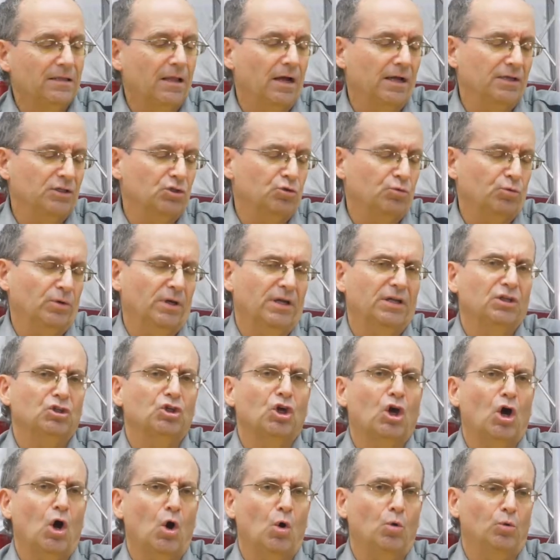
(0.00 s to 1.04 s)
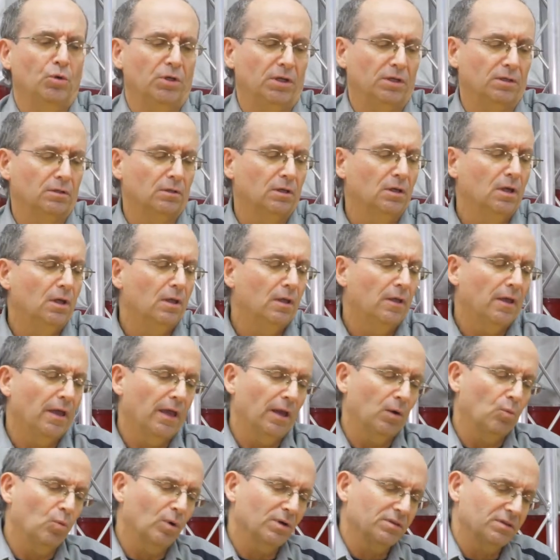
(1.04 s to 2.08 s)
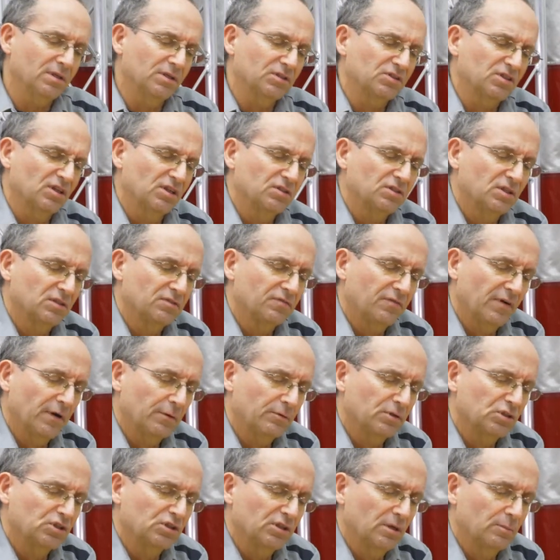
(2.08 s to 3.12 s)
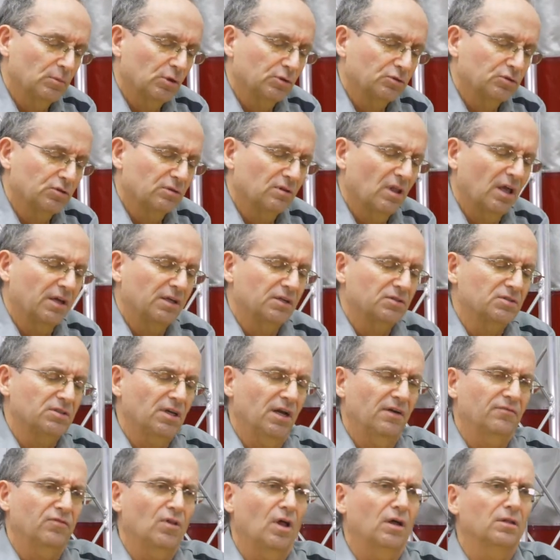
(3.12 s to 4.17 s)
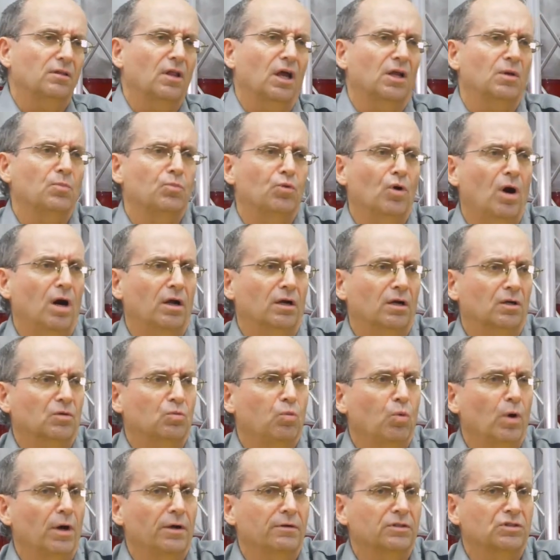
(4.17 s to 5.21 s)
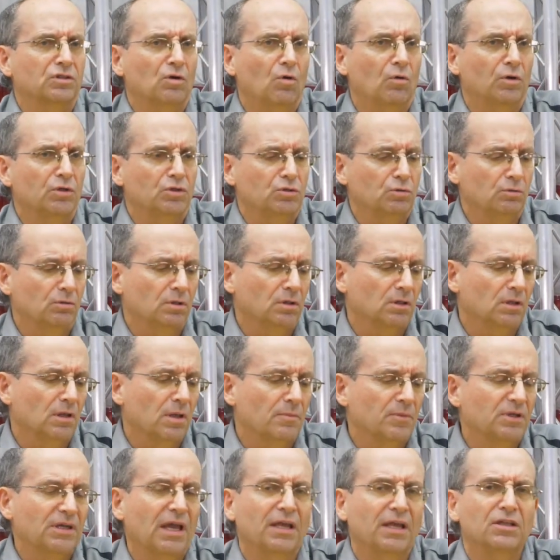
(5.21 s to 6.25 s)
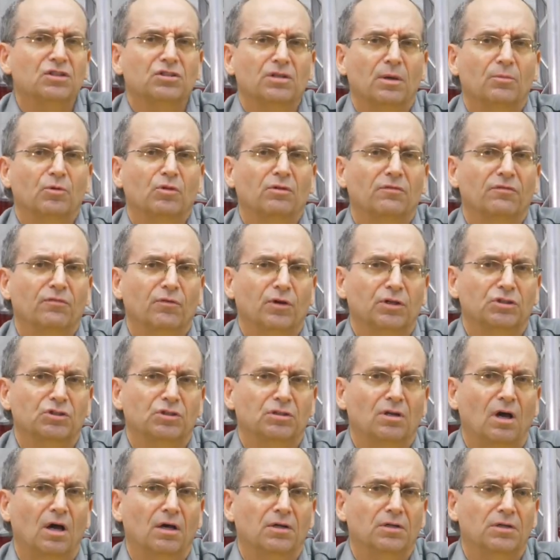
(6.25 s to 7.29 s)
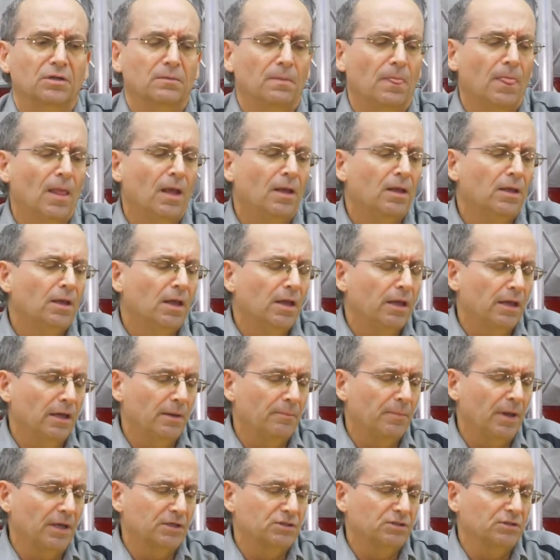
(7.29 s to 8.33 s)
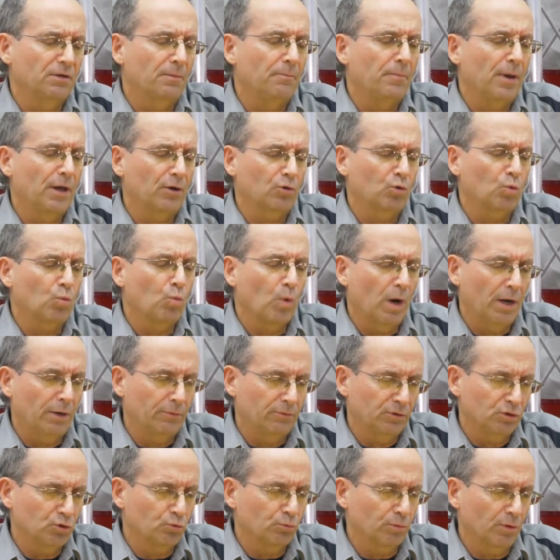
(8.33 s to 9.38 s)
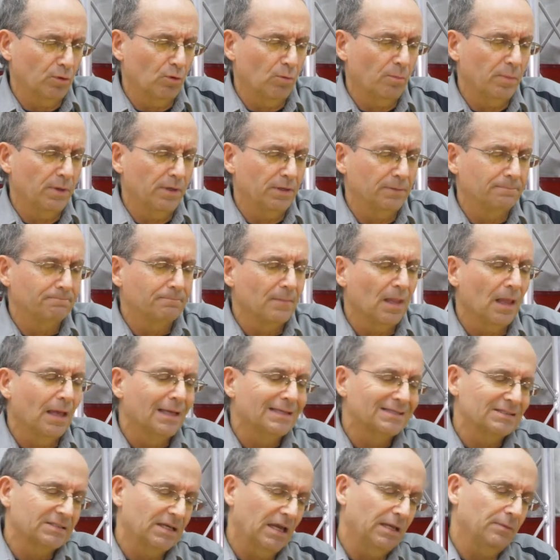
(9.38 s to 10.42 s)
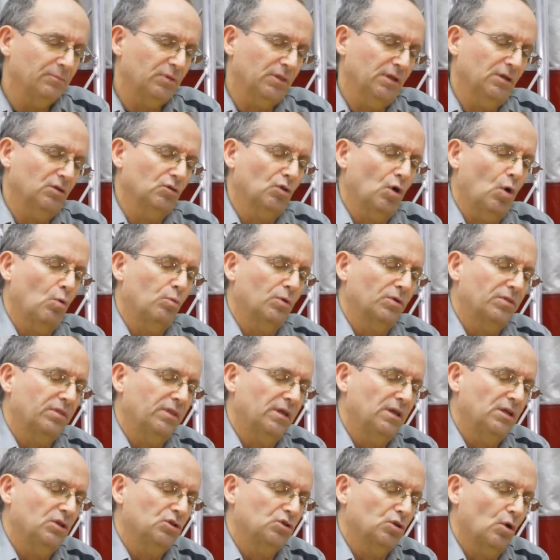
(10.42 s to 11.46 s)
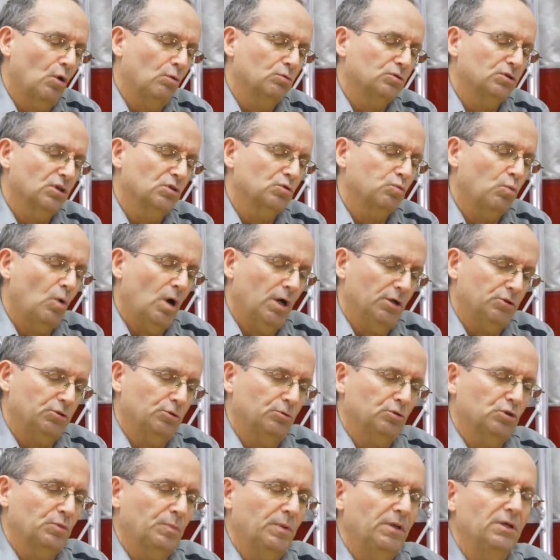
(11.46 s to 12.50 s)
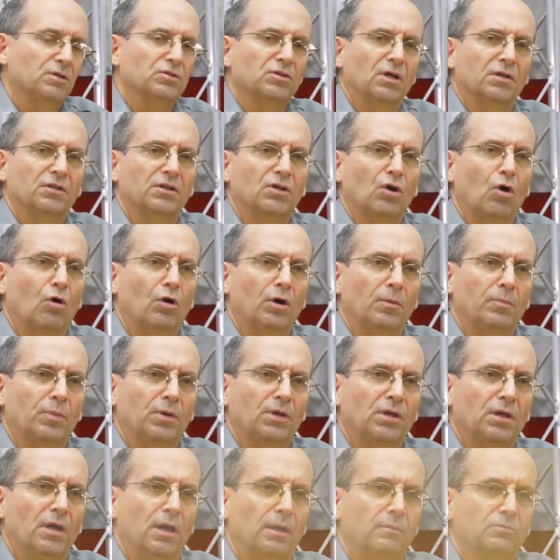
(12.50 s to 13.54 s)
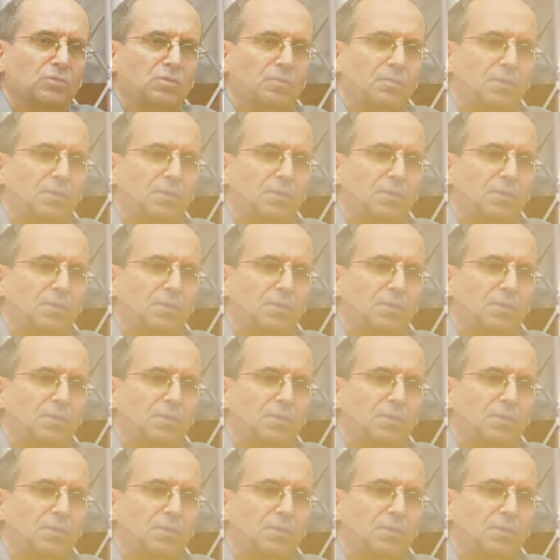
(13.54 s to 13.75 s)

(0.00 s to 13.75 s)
nitride coating. And what this is, it's very similar to like a Teflon-like product where it's going to eliminate some of the friction on it. It makes it a better wearing drill bit. Same thing though with these is watch your speeds on the RPMs,